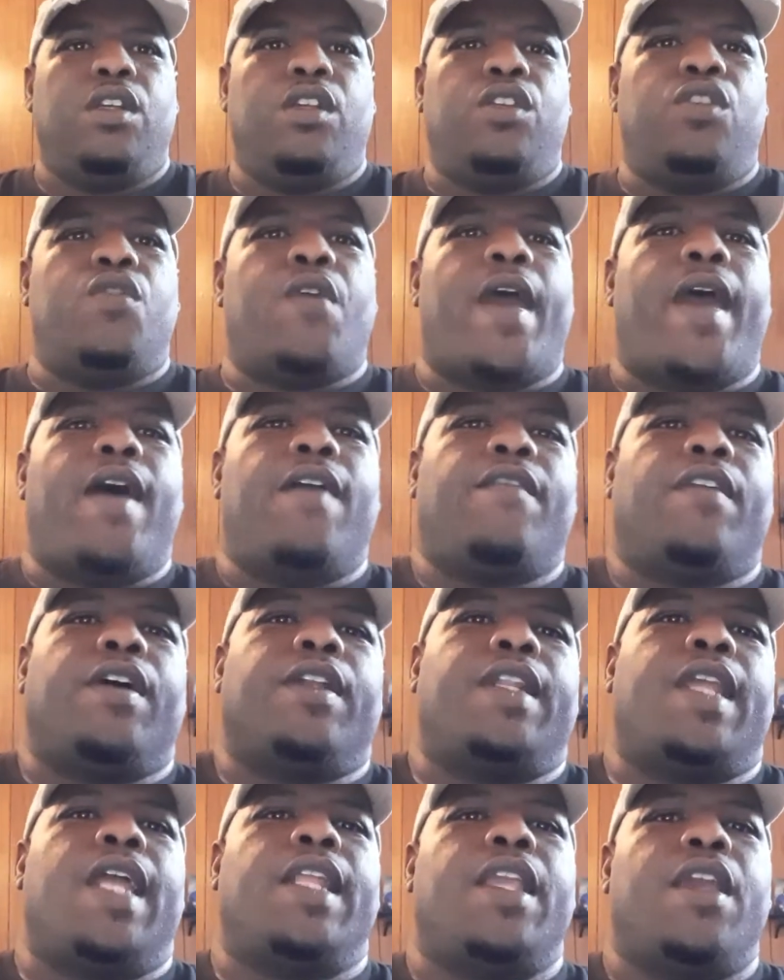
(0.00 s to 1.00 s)
You have
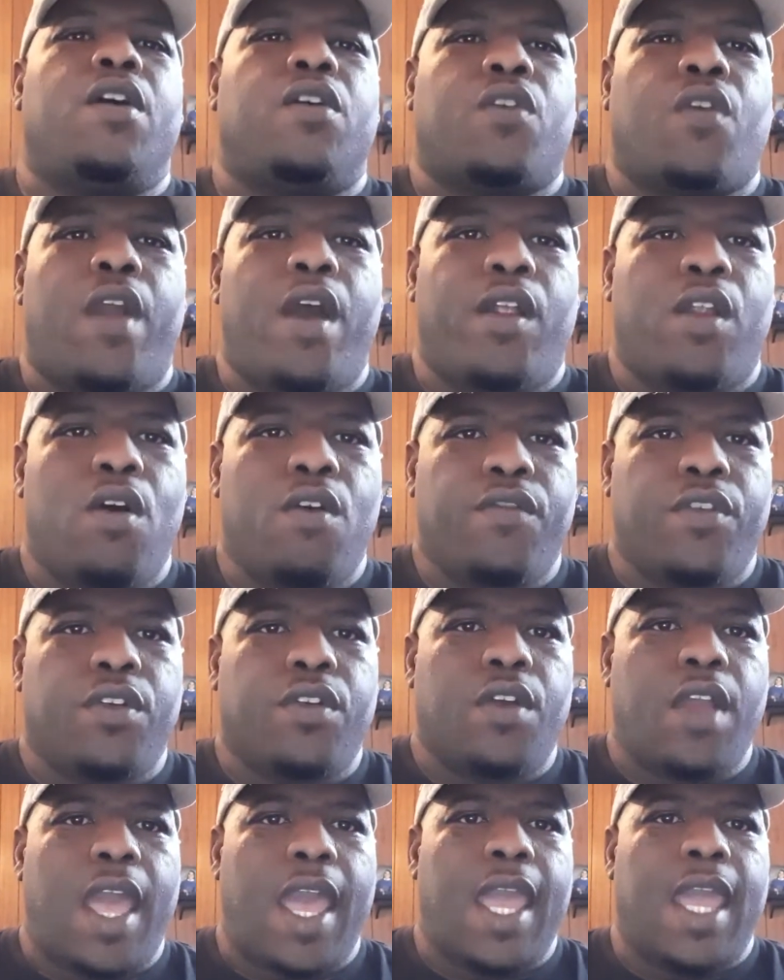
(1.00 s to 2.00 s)
Danielle
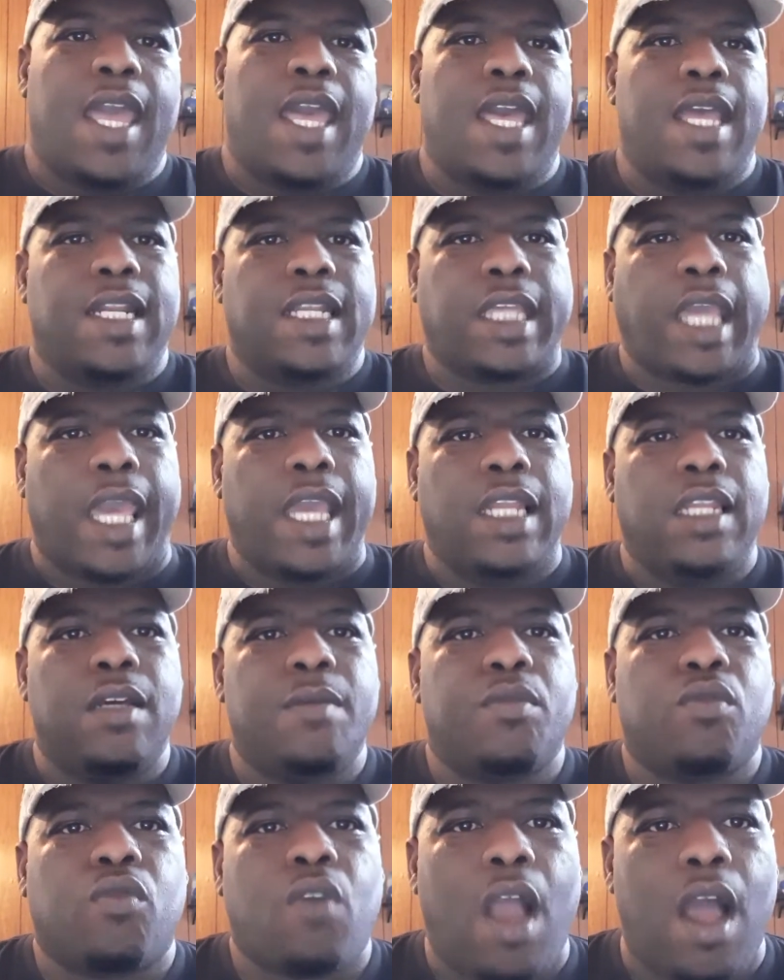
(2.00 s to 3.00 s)
Crownover and Caleb
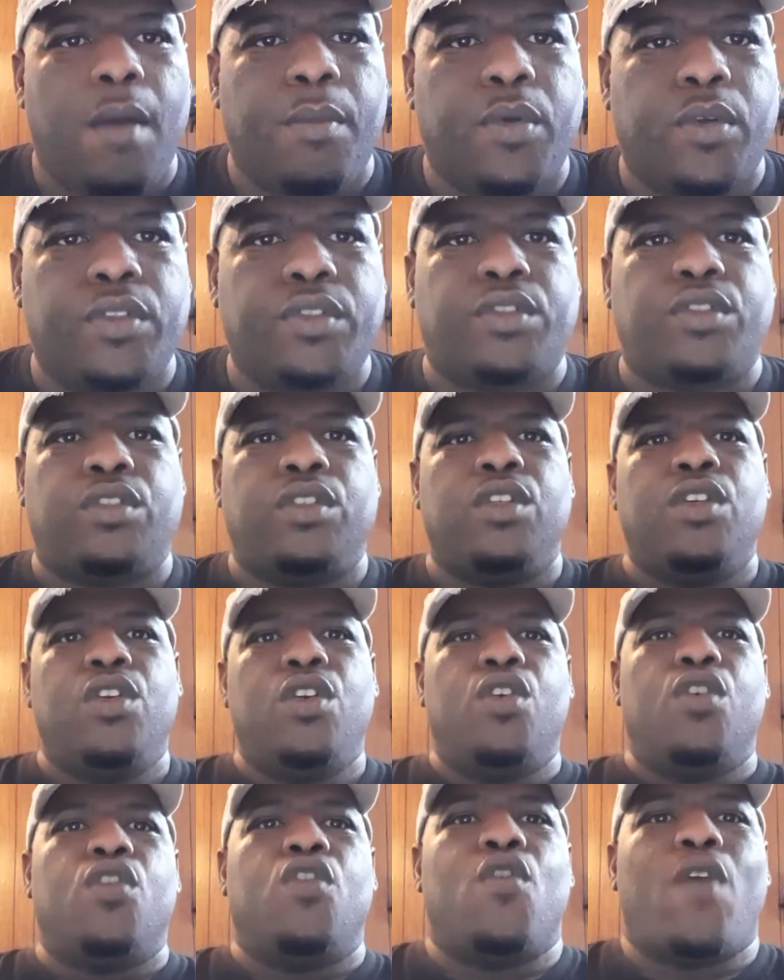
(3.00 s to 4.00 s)
Roberts,
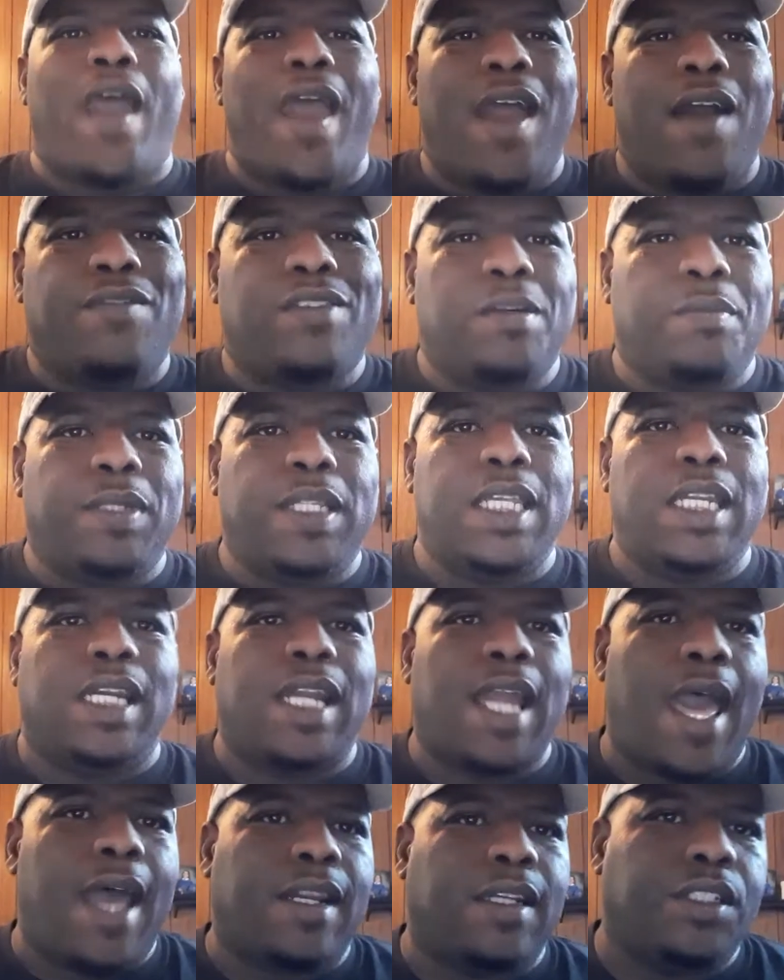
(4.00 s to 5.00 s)
who have completed
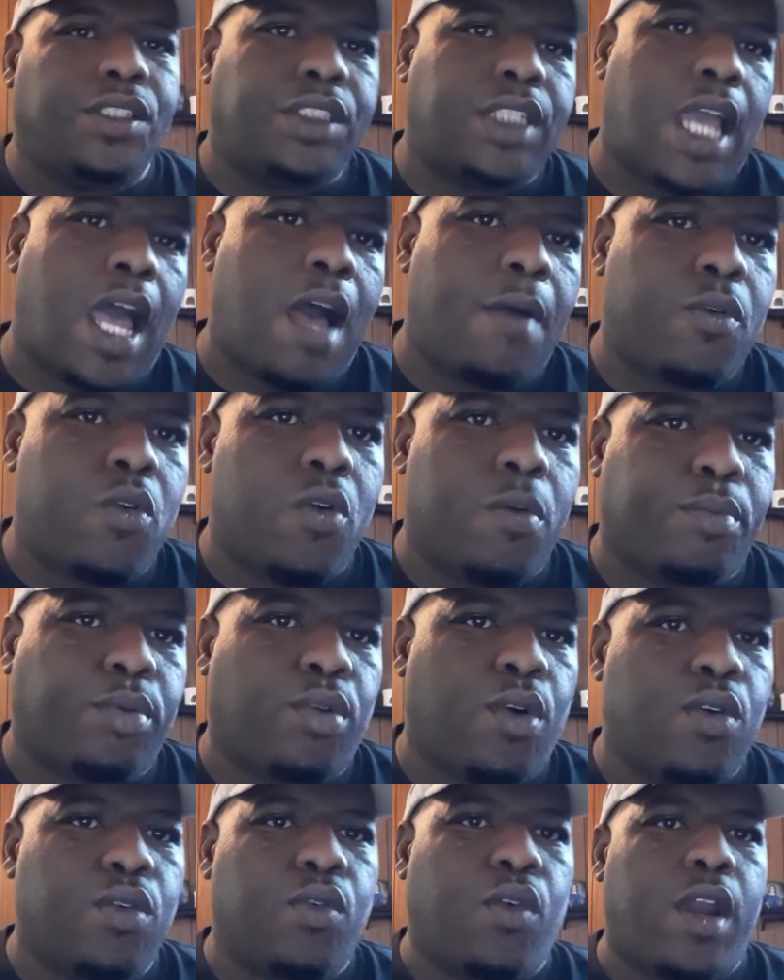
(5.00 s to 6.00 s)
out of the Job Corps
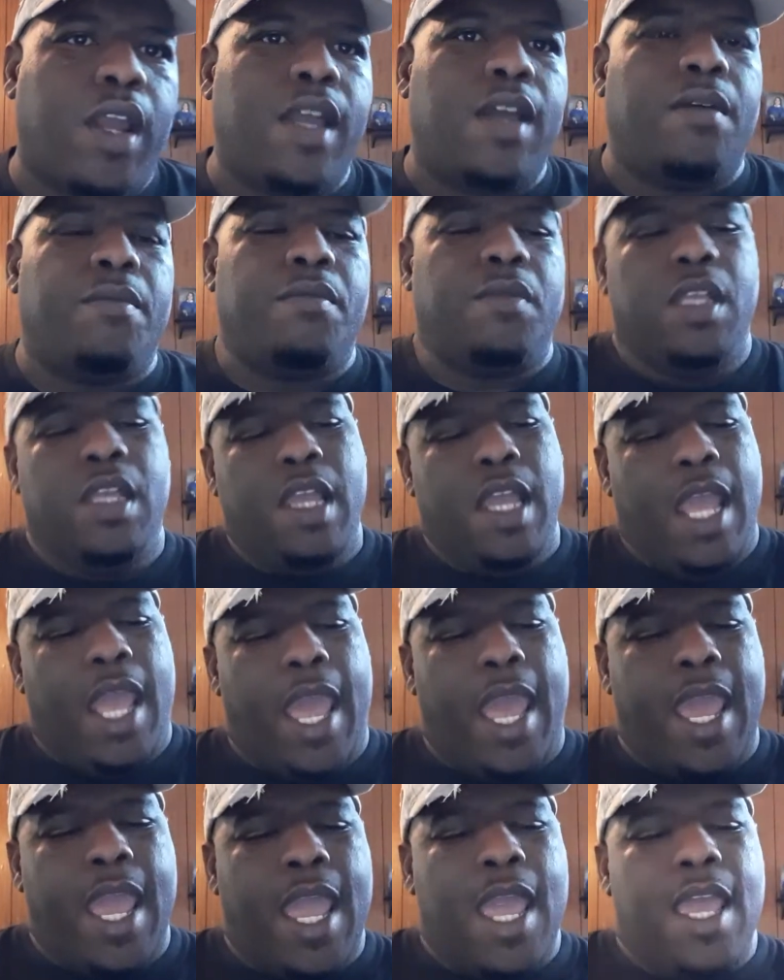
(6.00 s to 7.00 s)
program
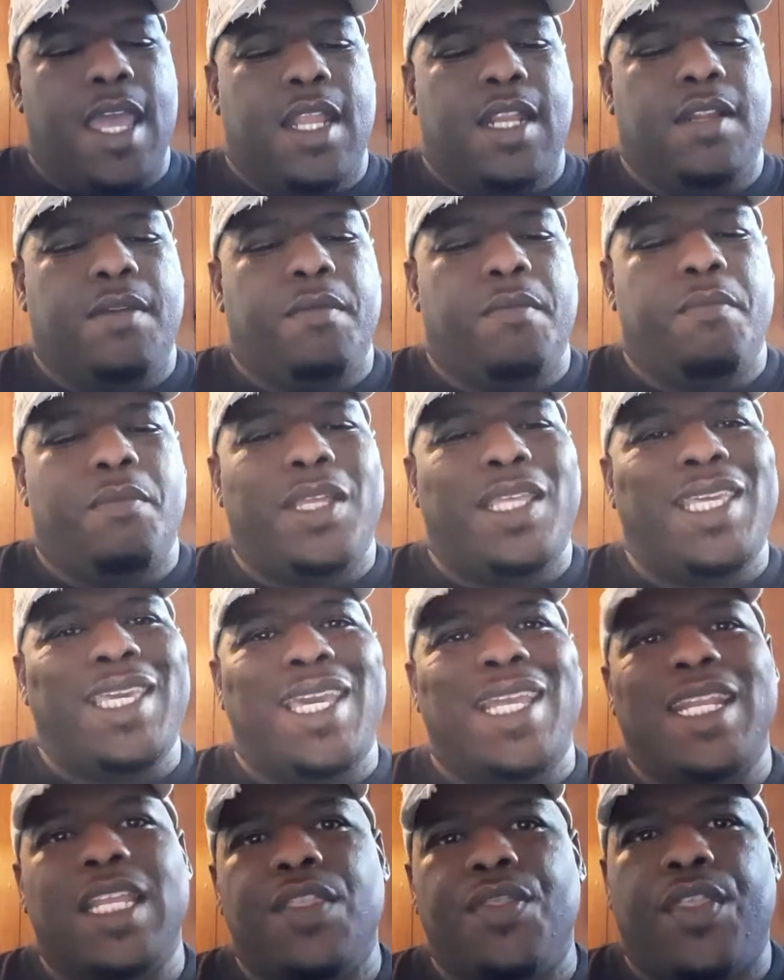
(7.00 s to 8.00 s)
and
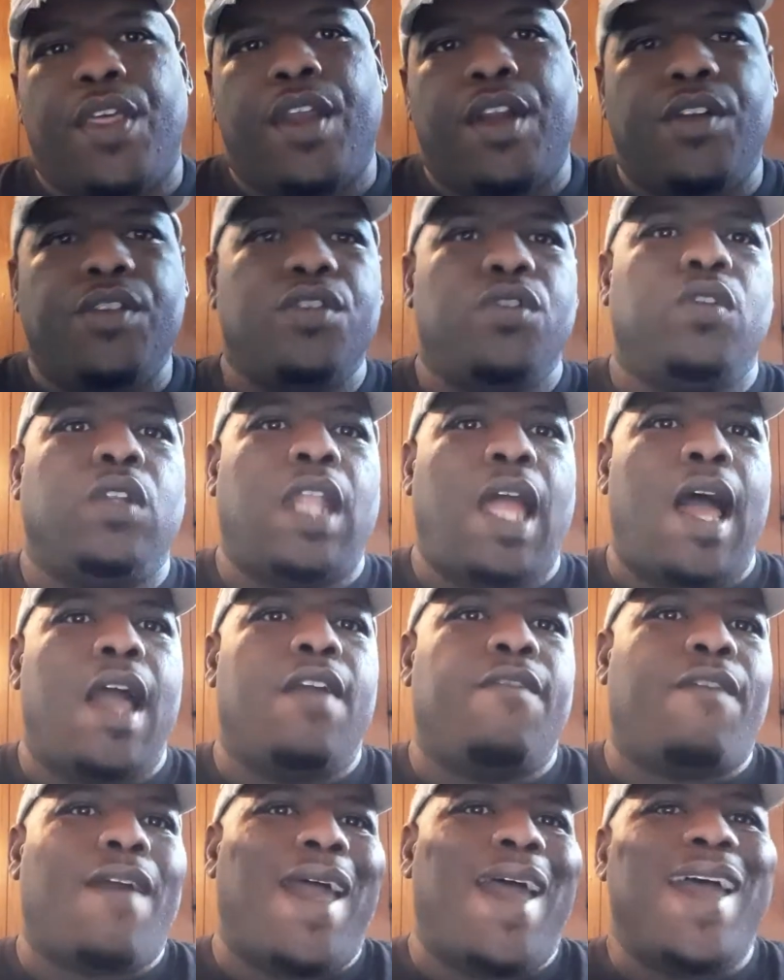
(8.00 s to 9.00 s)
beginning their new
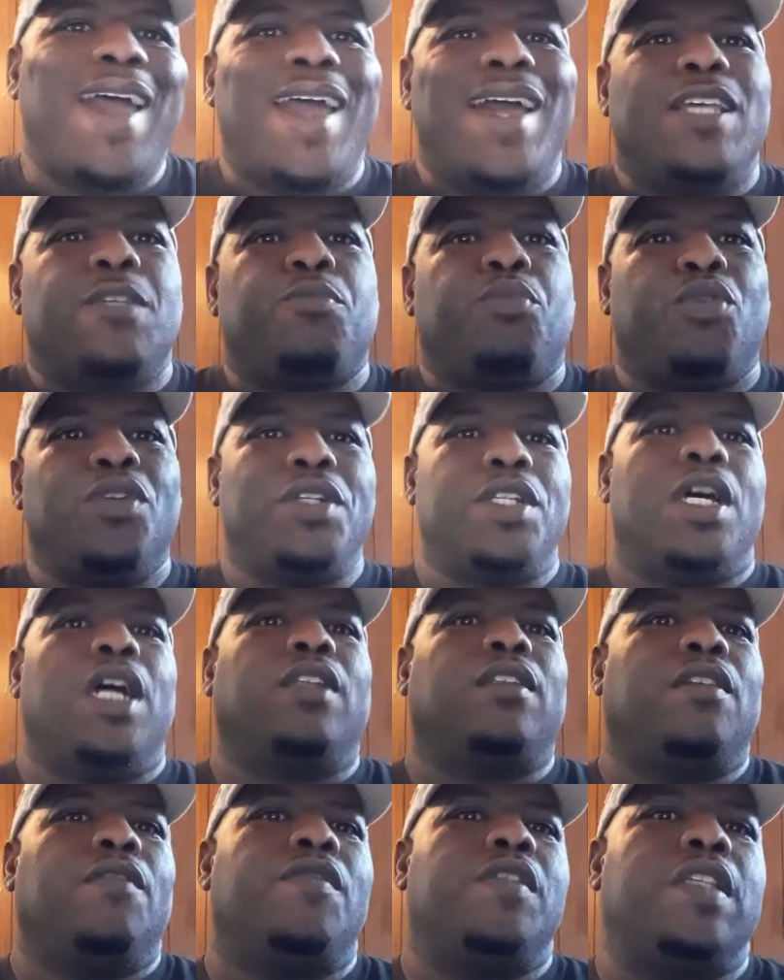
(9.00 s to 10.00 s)
life as
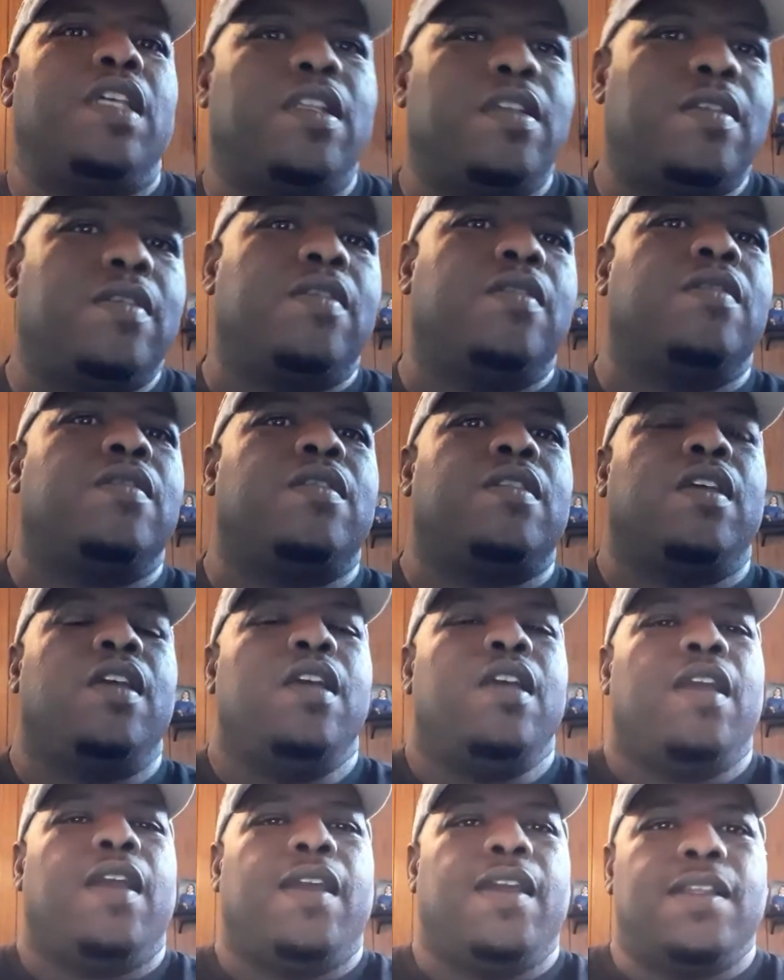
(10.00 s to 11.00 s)
productive citizens
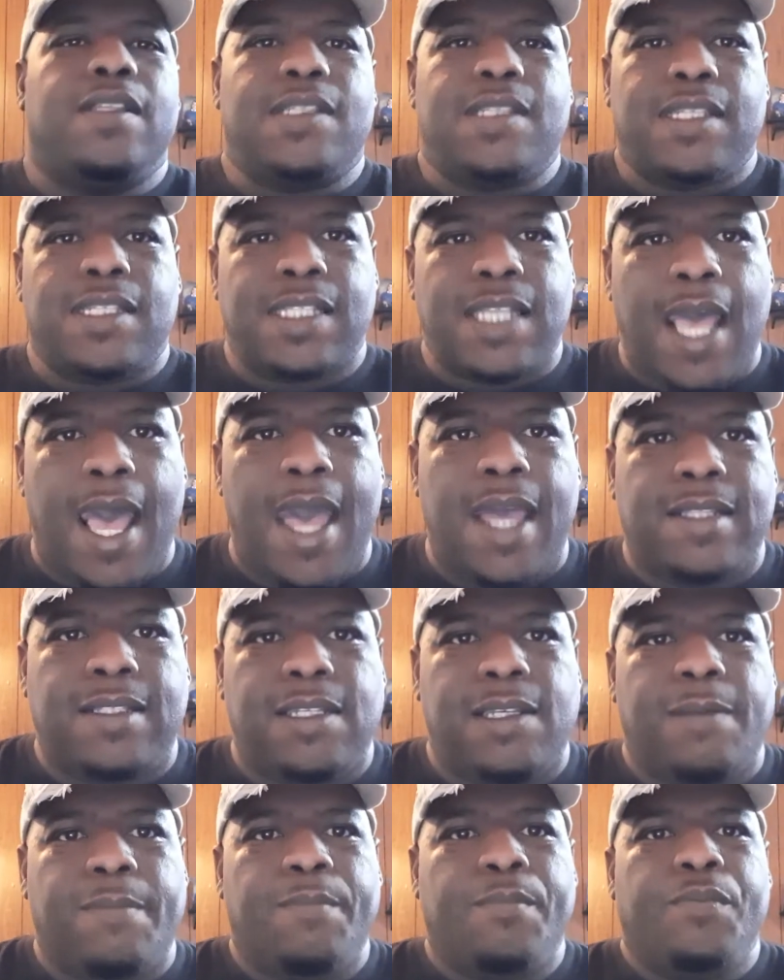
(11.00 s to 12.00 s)
in society.